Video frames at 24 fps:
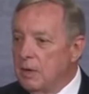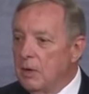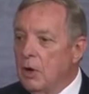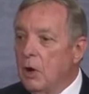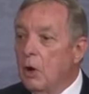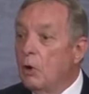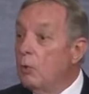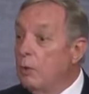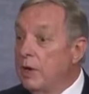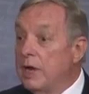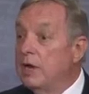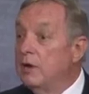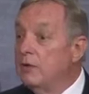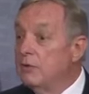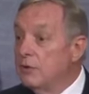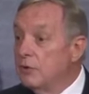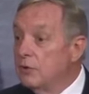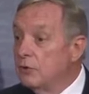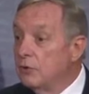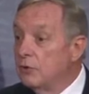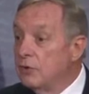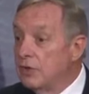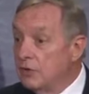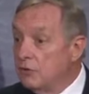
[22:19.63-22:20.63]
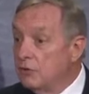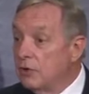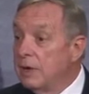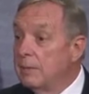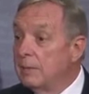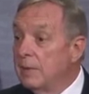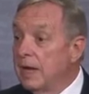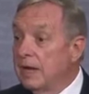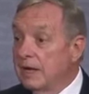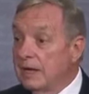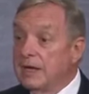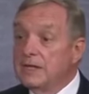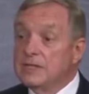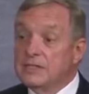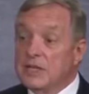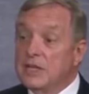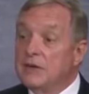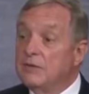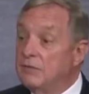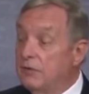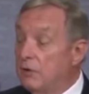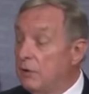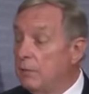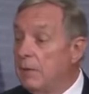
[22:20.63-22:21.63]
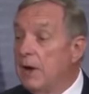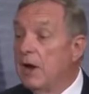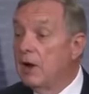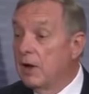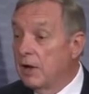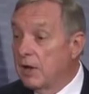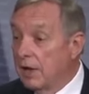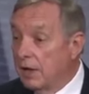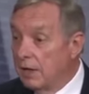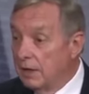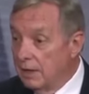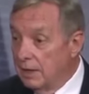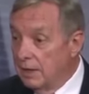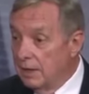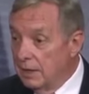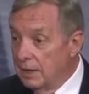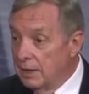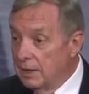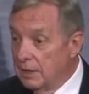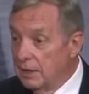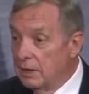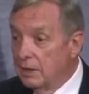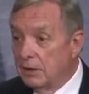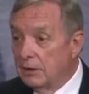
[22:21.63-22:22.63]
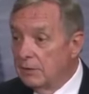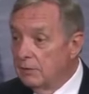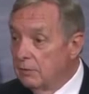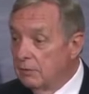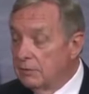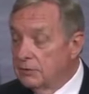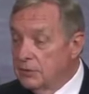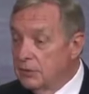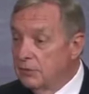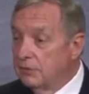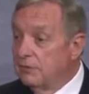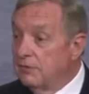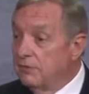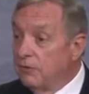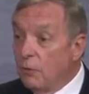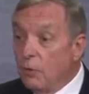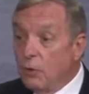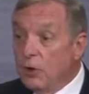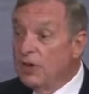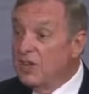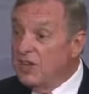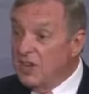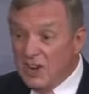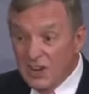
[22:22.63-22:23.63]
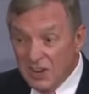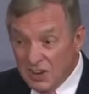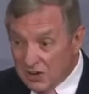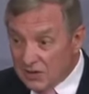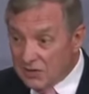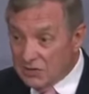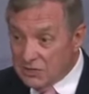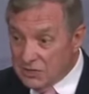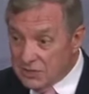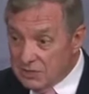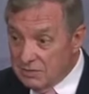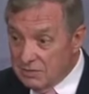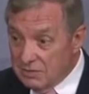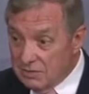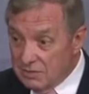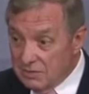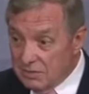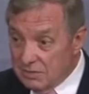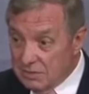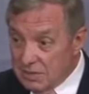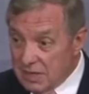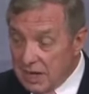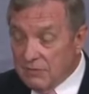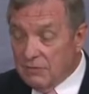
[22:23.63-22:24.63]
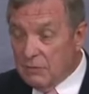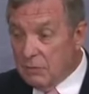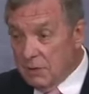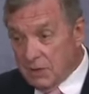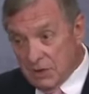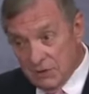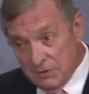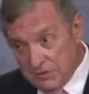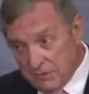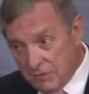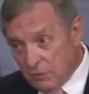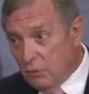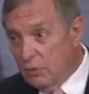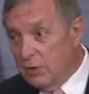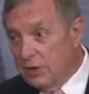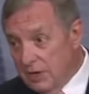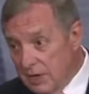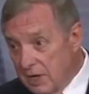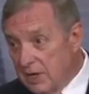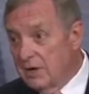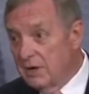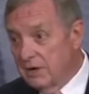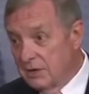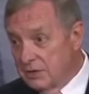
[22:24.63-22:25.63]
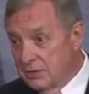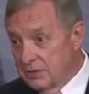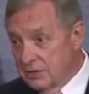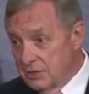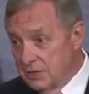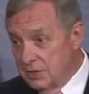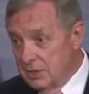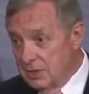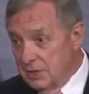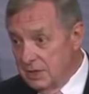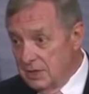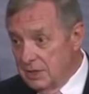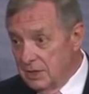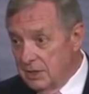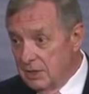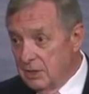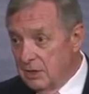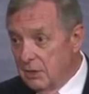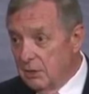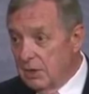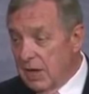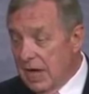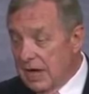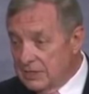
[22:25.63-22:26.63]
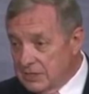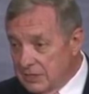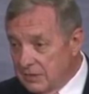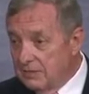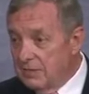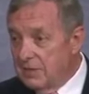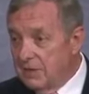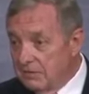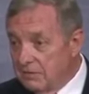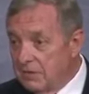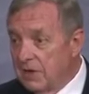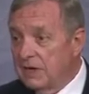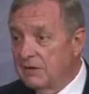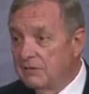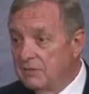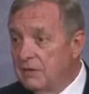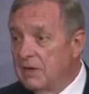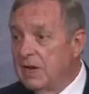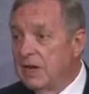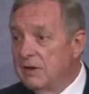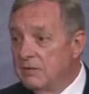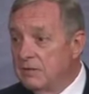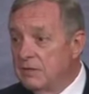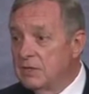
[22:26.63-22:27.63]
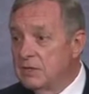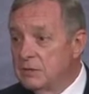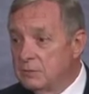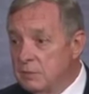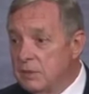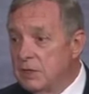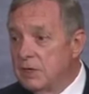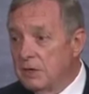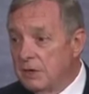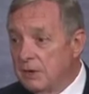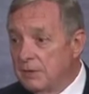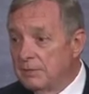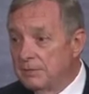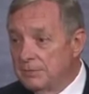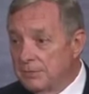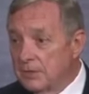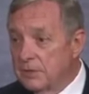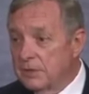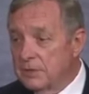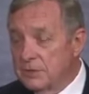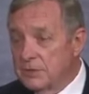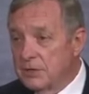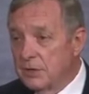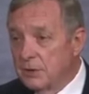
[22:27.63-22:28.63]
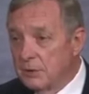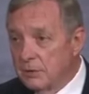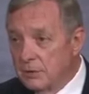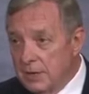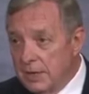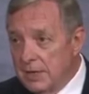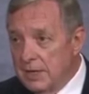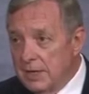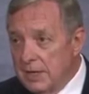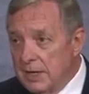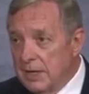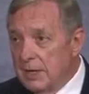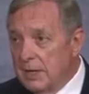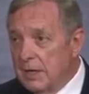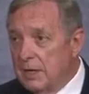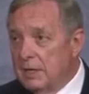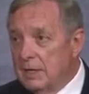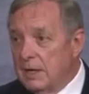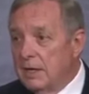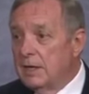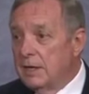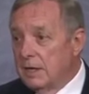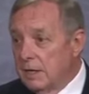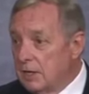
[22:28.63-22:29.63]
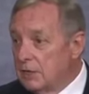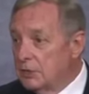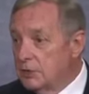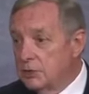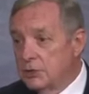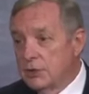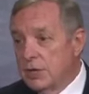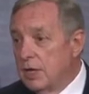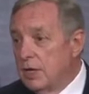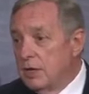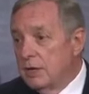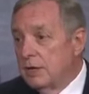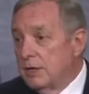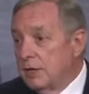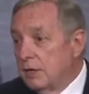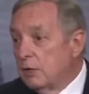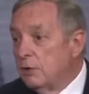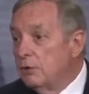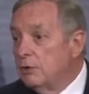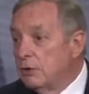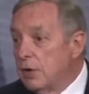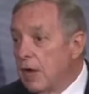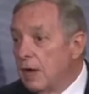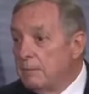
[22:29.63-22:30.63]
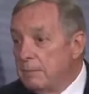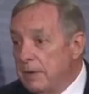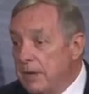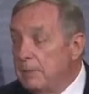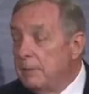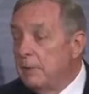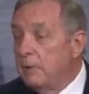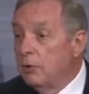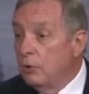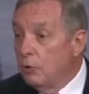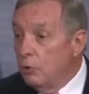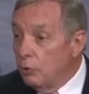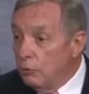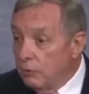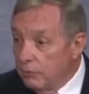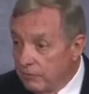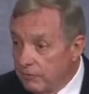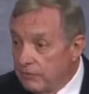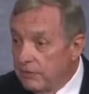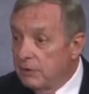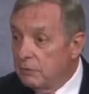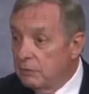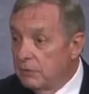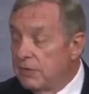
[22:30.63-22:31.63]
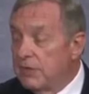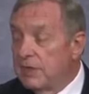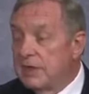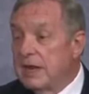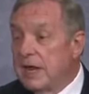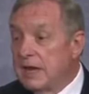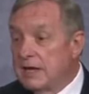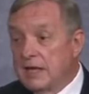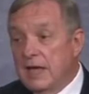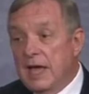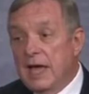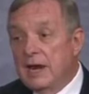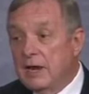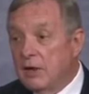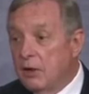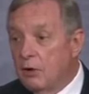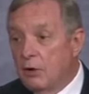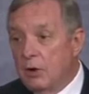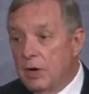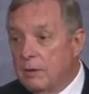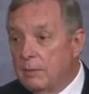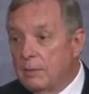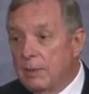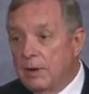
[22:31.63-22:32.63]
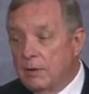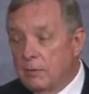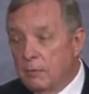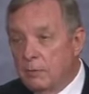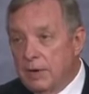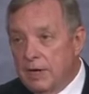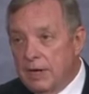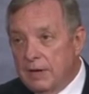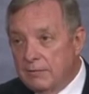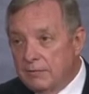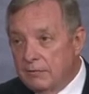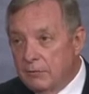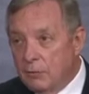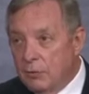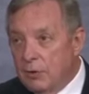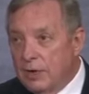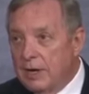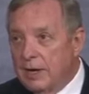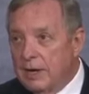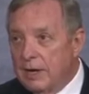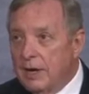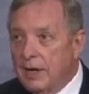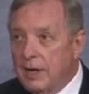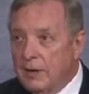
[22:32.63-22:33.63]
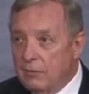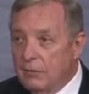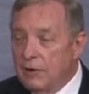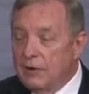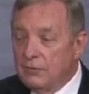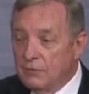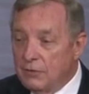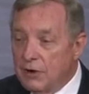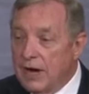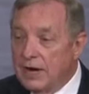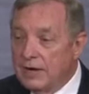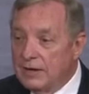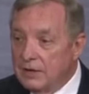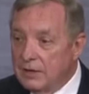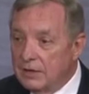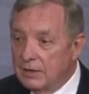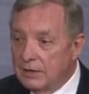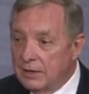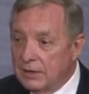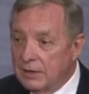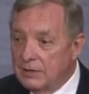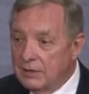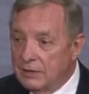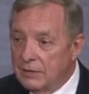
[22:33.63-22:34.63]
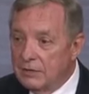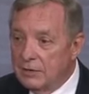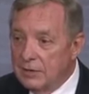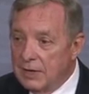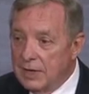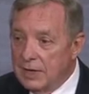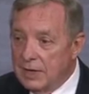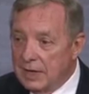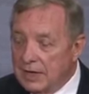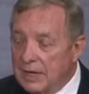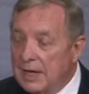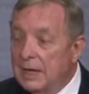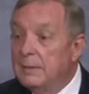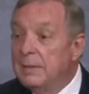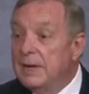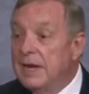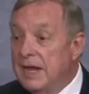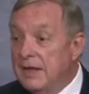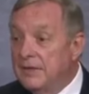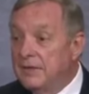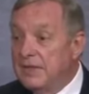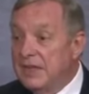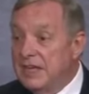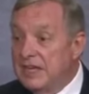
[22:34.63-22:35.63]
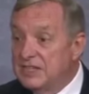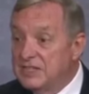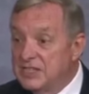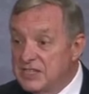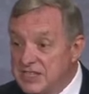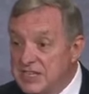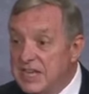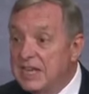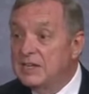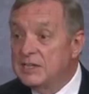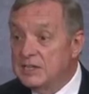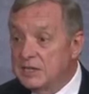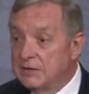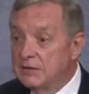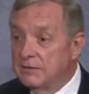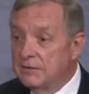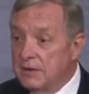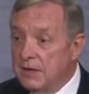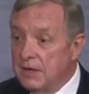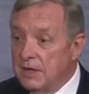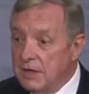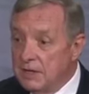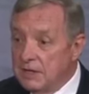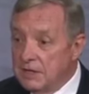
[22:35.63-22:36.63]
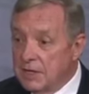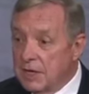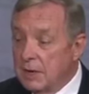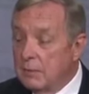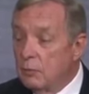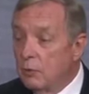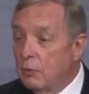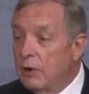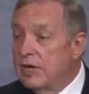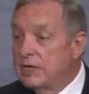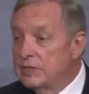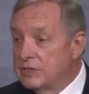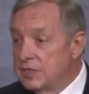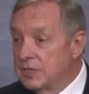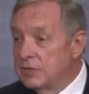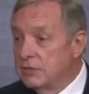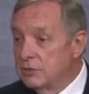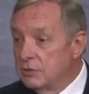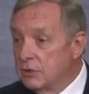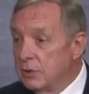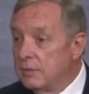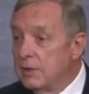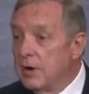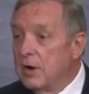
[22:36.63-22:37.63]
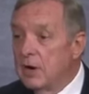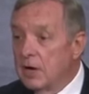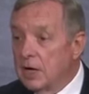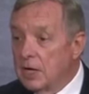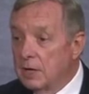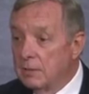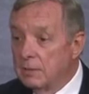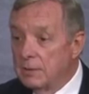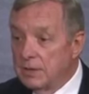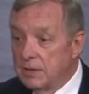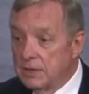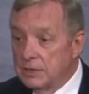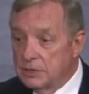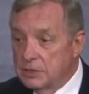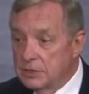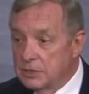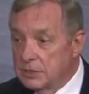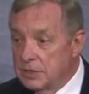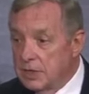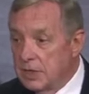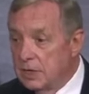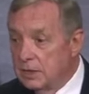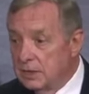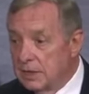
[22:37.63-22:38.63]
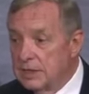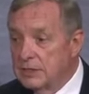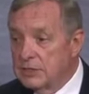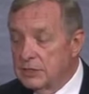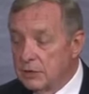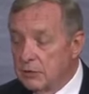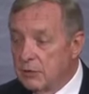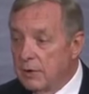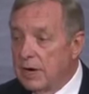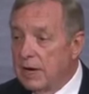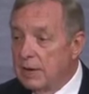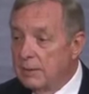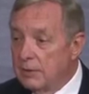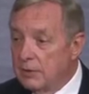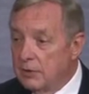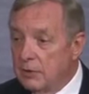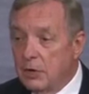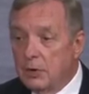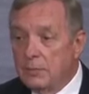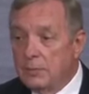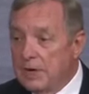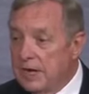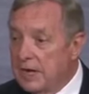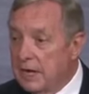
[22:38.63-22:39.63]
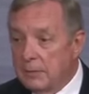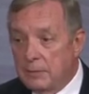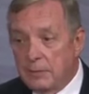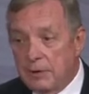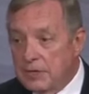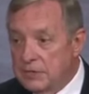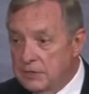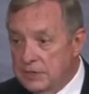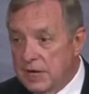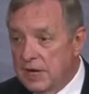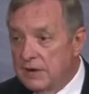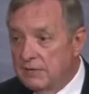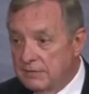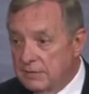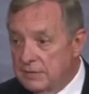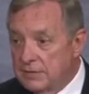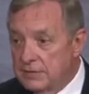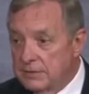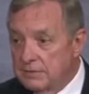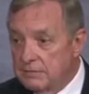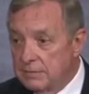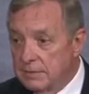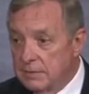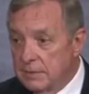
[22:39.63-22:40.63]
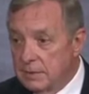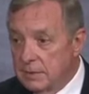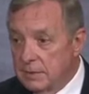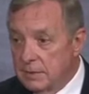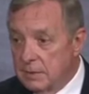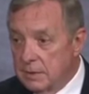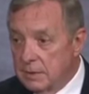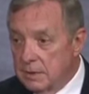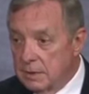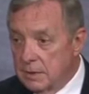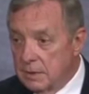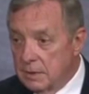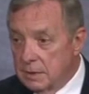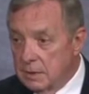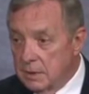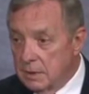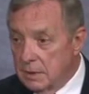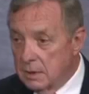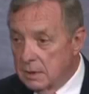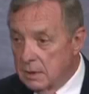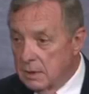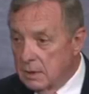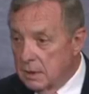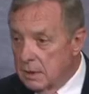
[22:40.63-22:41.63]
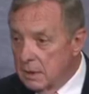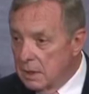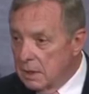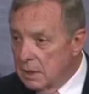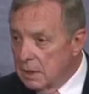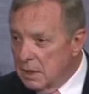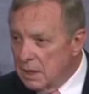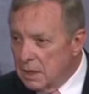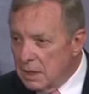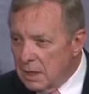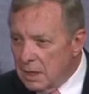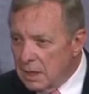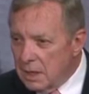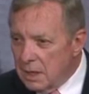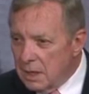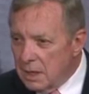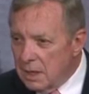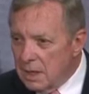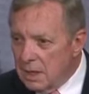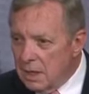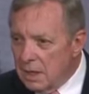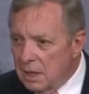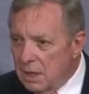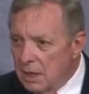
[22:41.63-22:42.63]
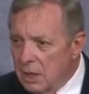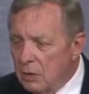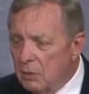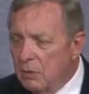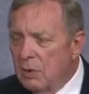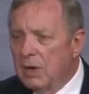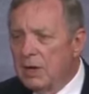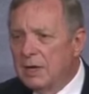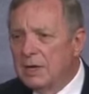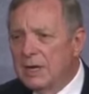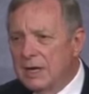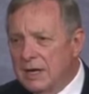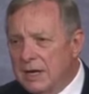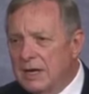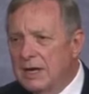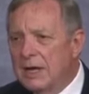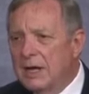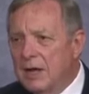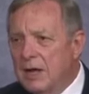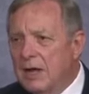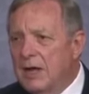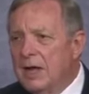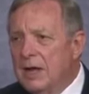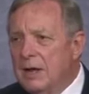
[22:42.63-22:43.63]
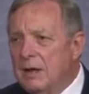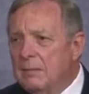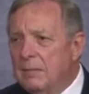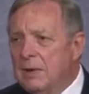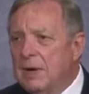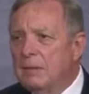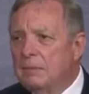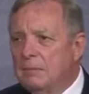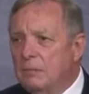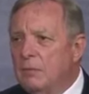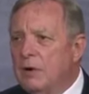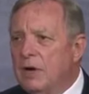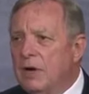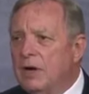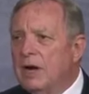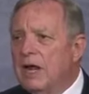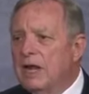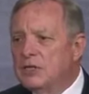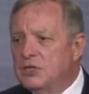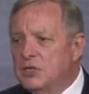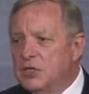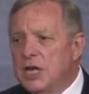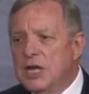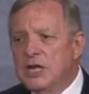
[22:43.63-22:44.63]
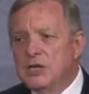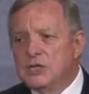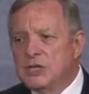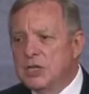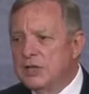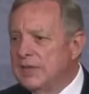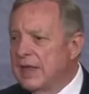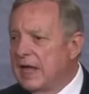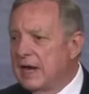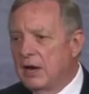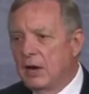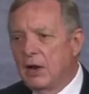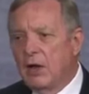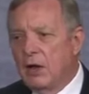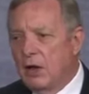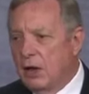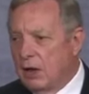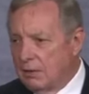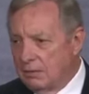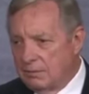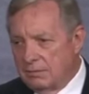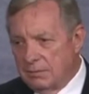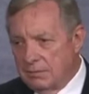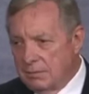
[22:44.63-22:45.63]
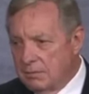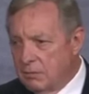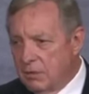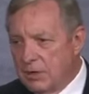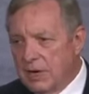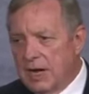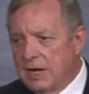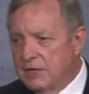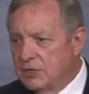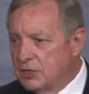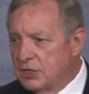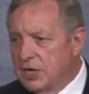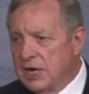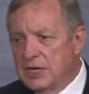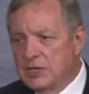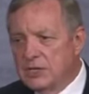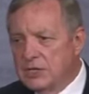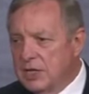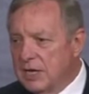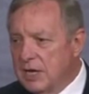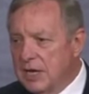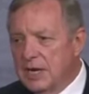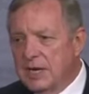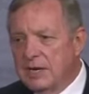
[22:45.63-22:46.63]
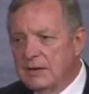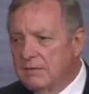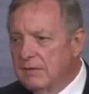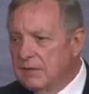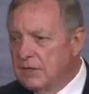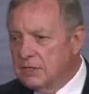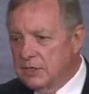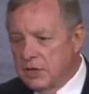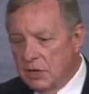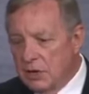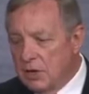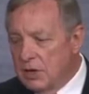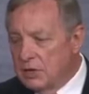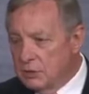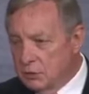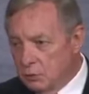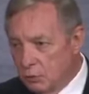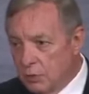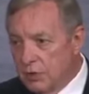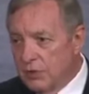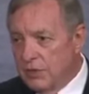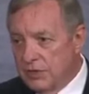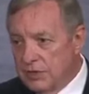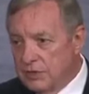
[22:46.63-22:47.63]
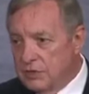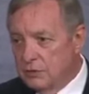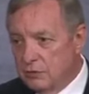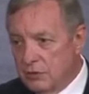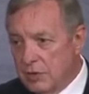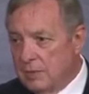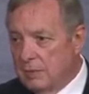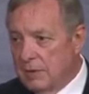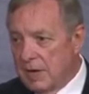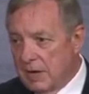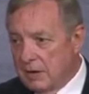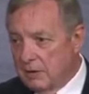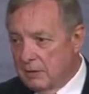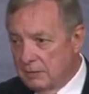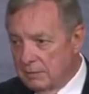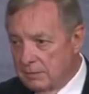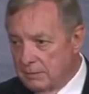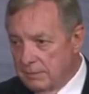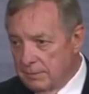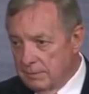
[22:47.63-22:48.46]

Oh, we hear they're doing the DREAM Act. Let's head for America. Right. You know, so four years. You have to be here four years, you know, as of the effective date of this bill. So it, it, it'll include people who fit within that category, but we have create, we tried to, to eliminate the incentive to come racing to America because uh, Lindsey Graham and Durbin had a press conference. But citizens can sponsor their parents. Well, but we are not changing that law. We're not changing any of these laws with this DREAM Act.